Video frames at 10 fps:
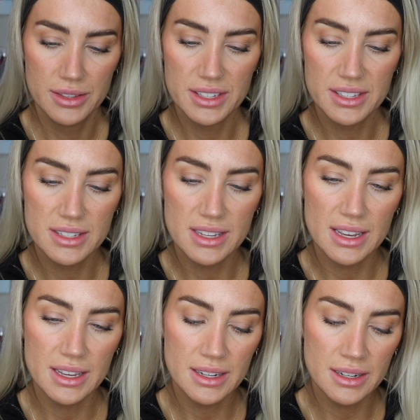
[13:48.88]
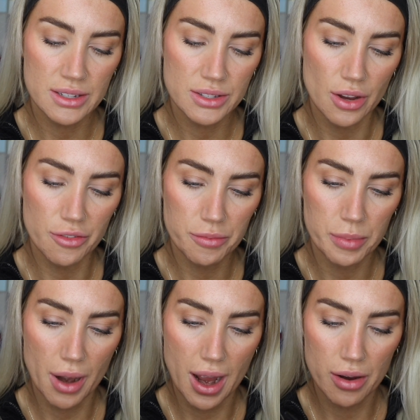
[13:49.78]
This is in soft
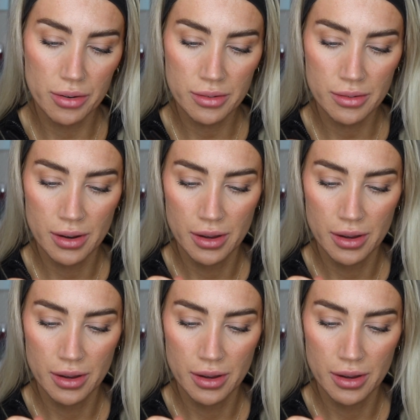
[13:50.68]
brown,